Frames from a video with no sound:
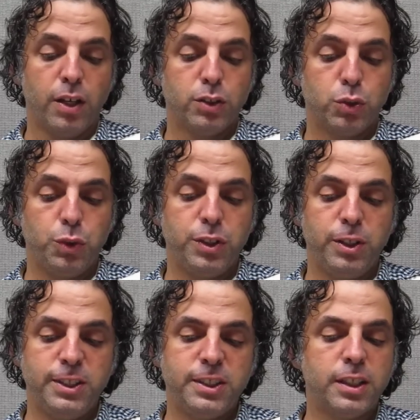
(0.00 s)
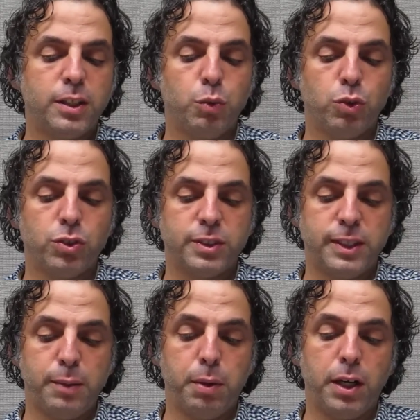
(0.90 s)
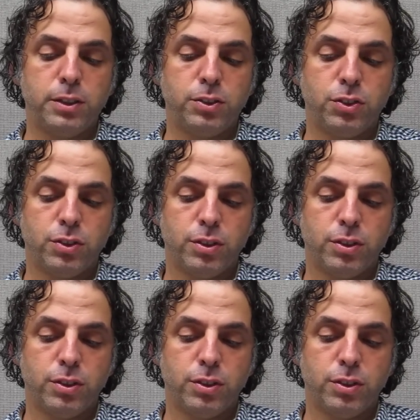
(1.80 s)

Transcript: So is it any wonder they bulge?